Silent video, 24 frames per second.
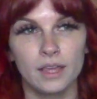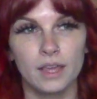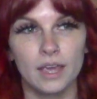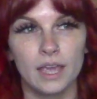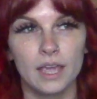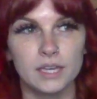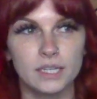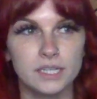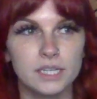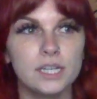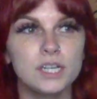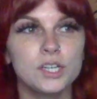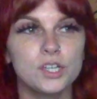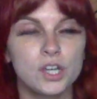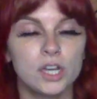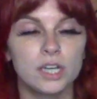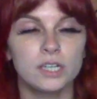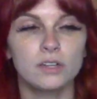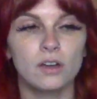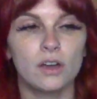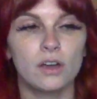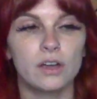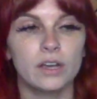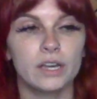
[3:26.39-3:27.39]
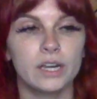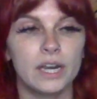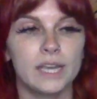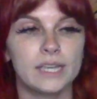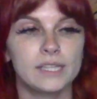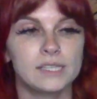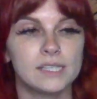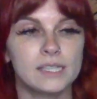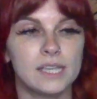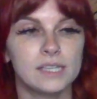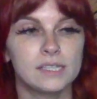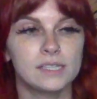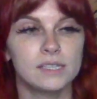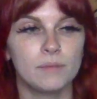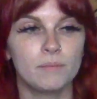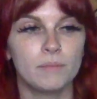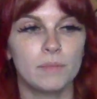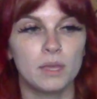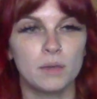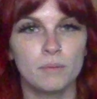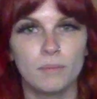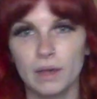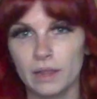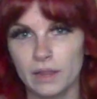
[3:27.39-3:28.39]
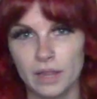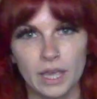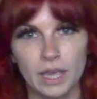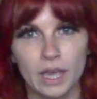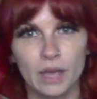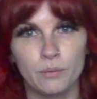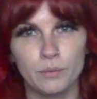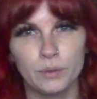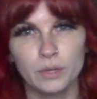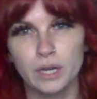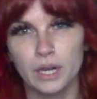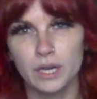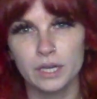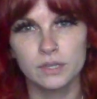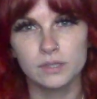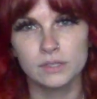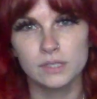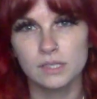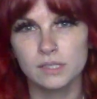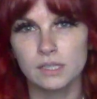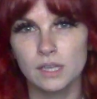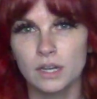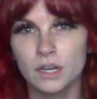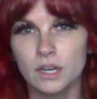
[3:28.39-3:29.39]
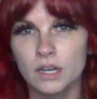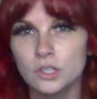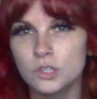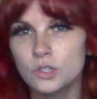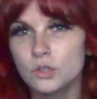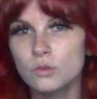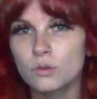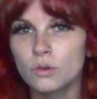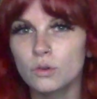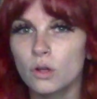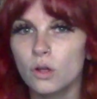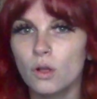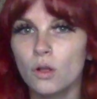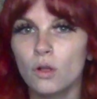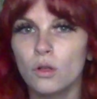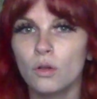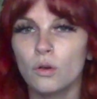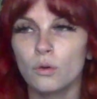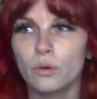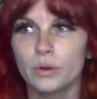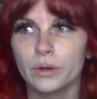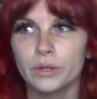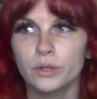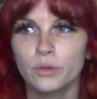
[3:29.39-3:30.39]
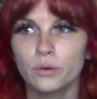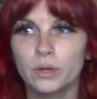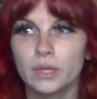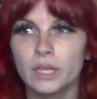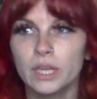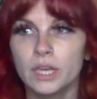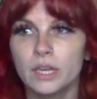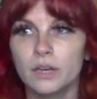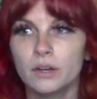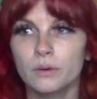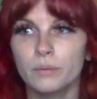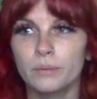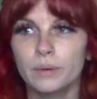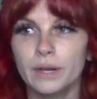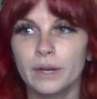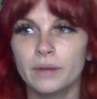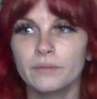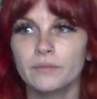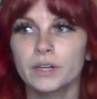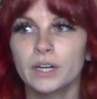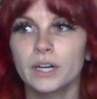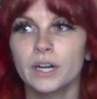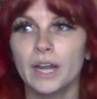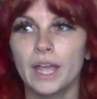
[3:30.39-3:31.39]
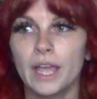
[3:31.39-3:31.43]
a de-shed dog and I'd said something about like I would not use this on a doodle or a Yorkie or whatever,